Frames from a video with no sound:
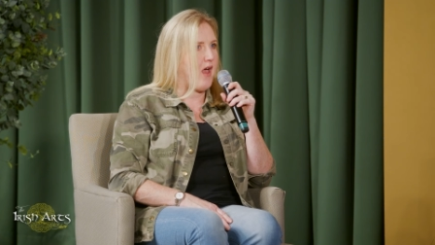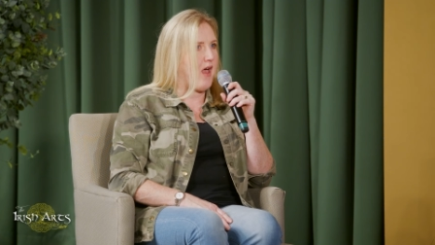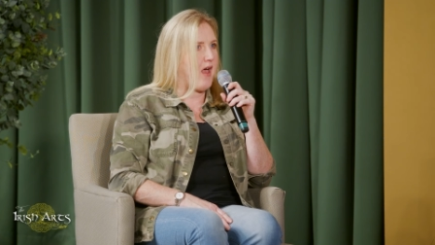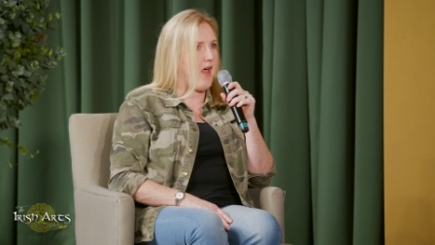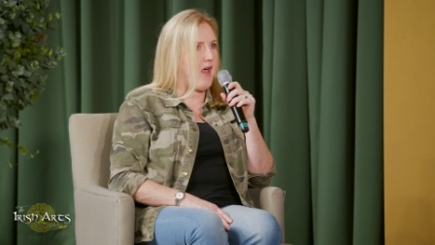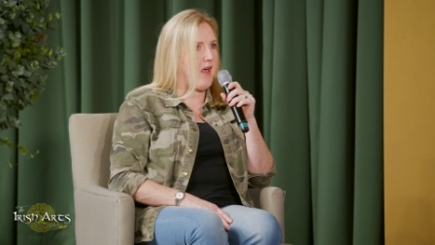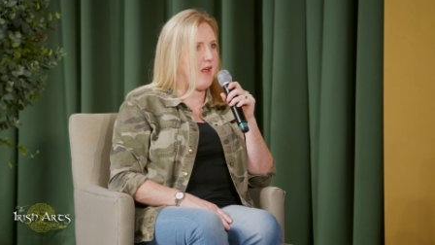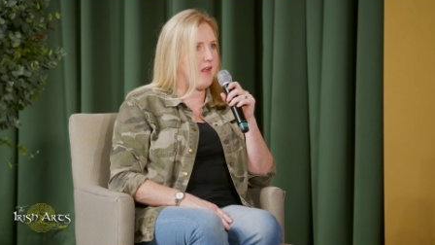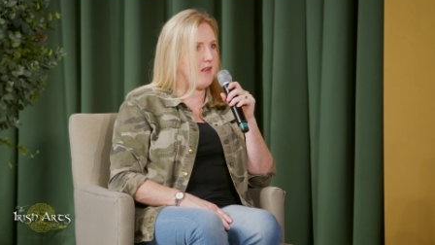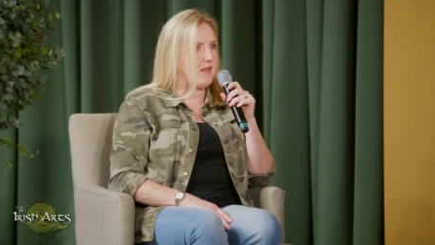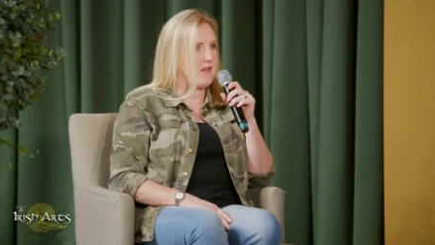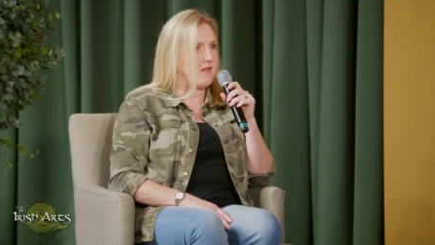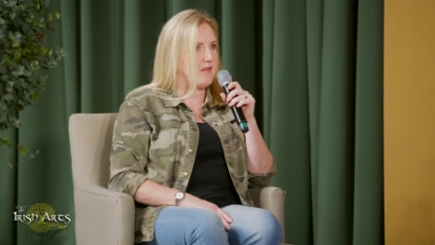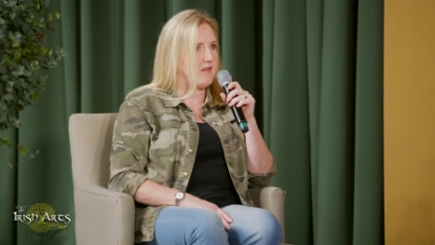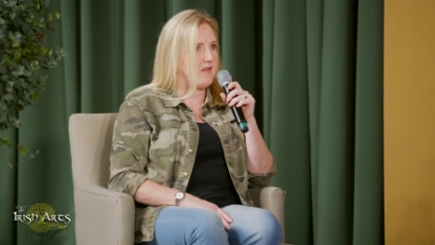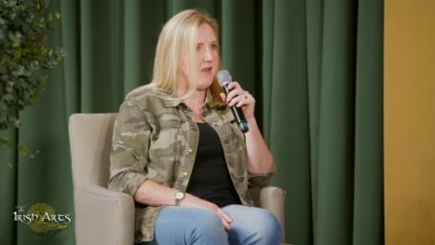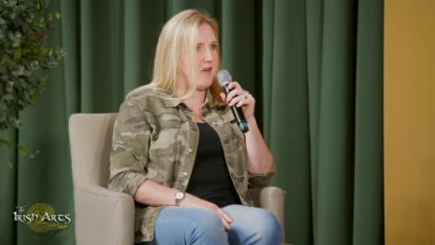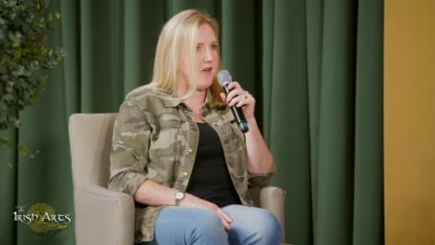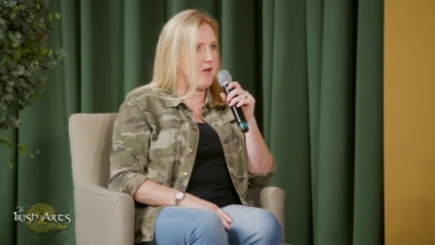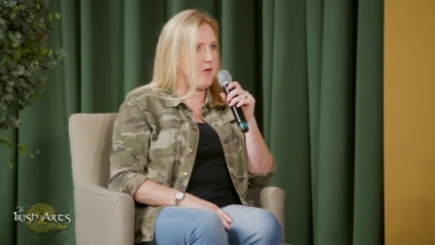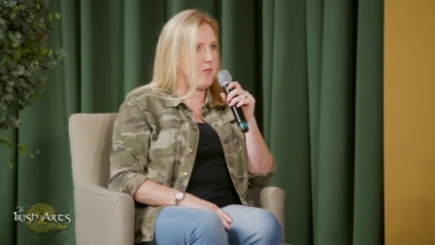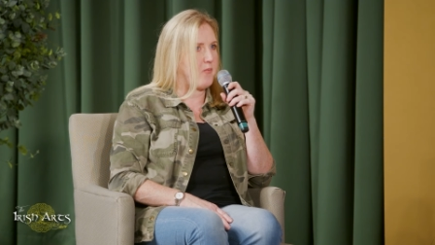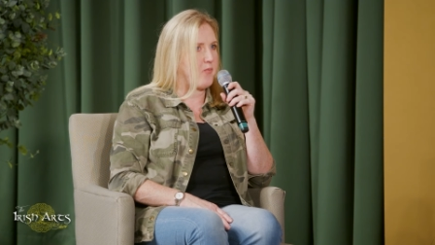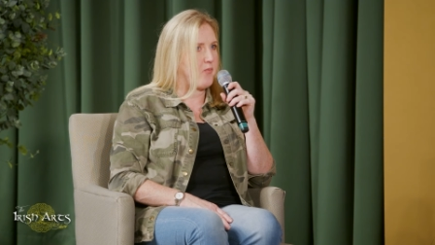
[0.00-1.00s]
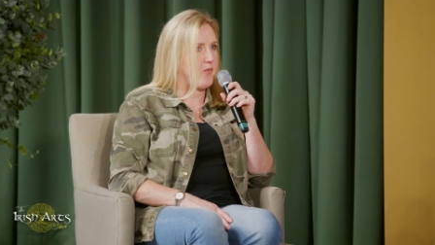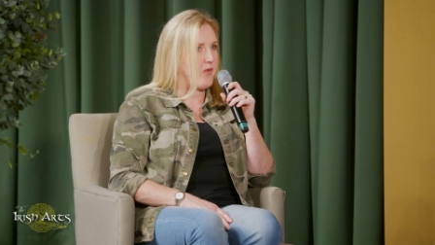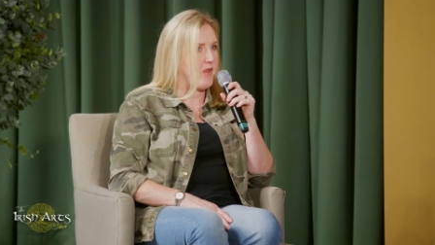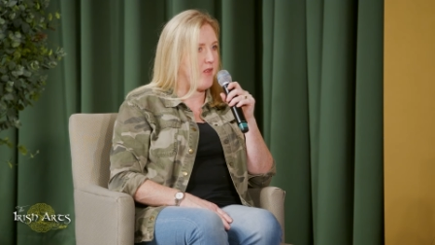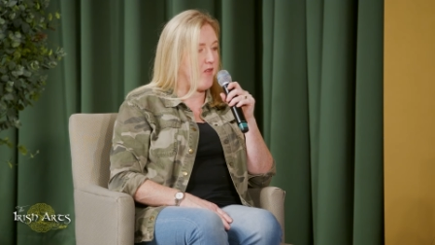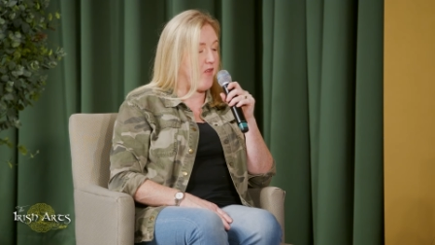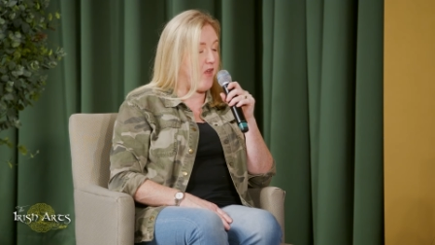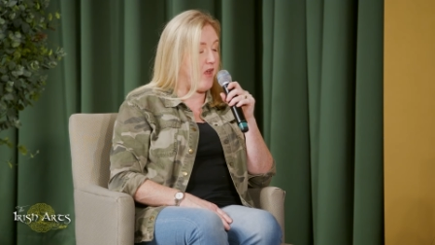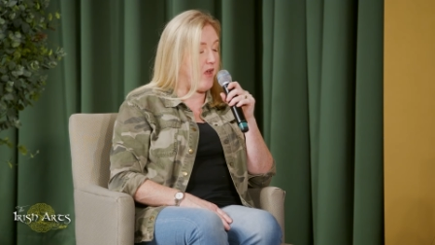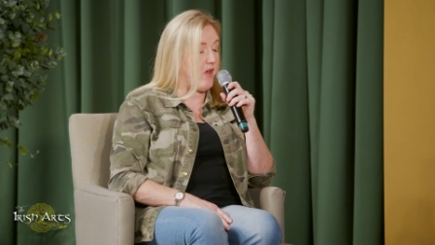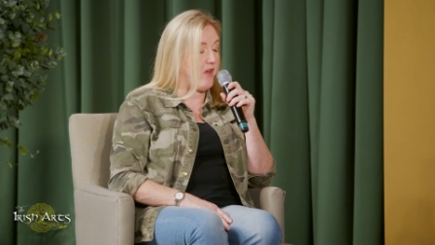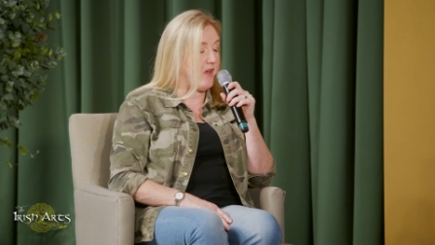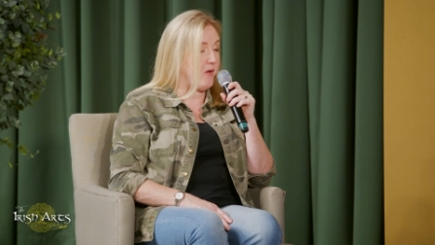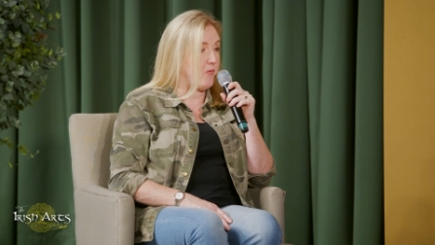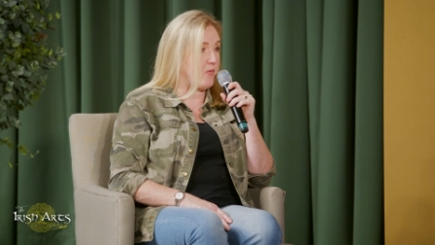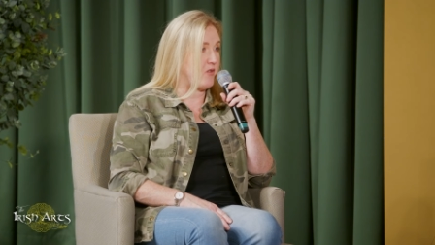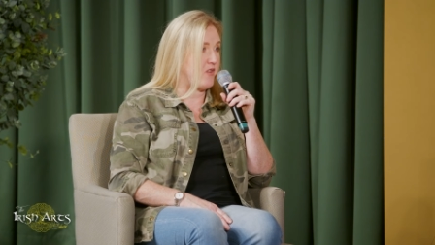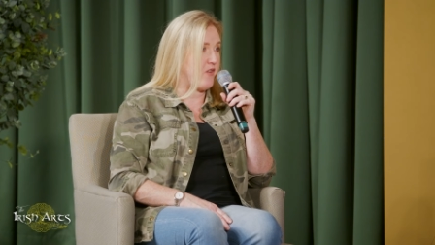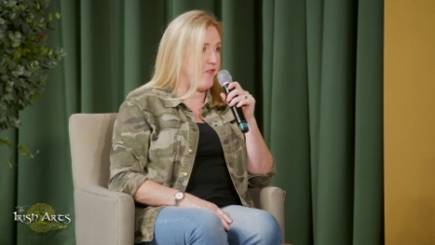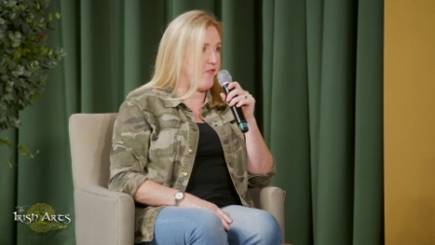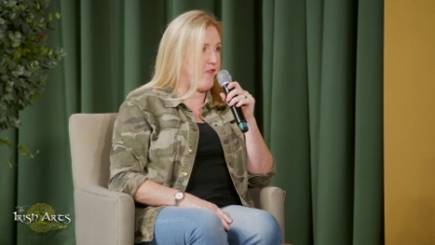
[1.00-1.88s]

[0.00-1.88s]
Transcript: and it was